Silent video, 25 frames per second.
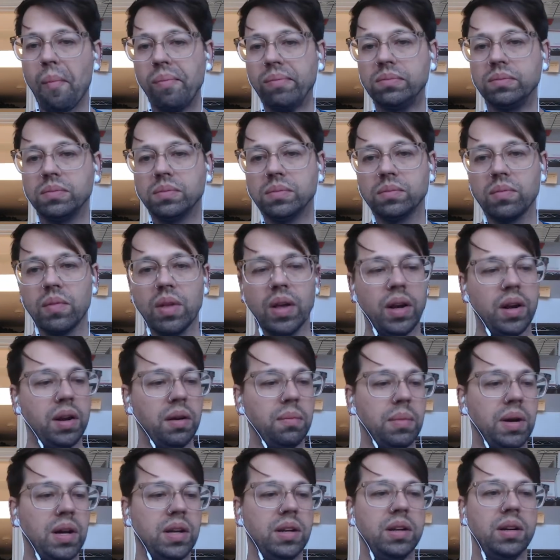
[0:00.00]
I didn't mind
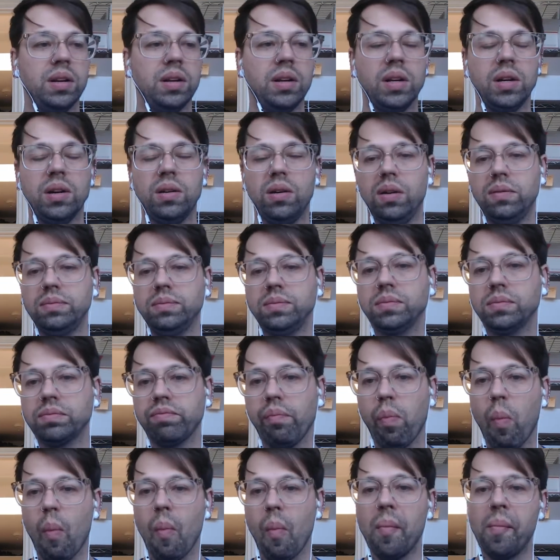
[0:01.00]
it at all.
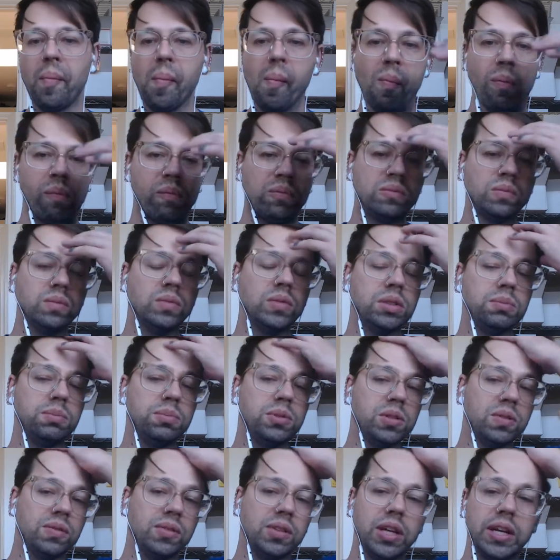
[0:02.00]
I'm more of
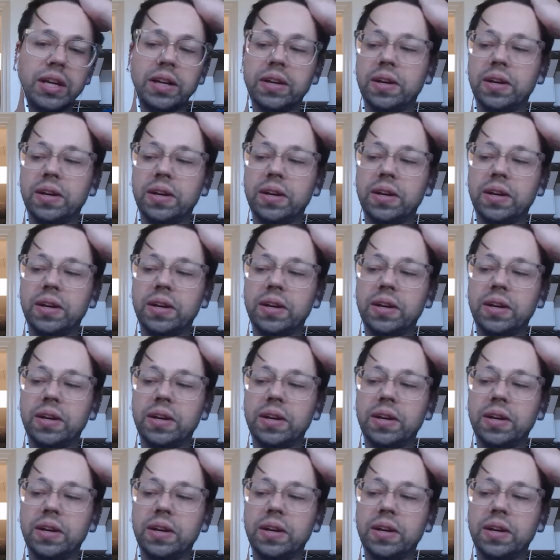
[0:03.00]
like a,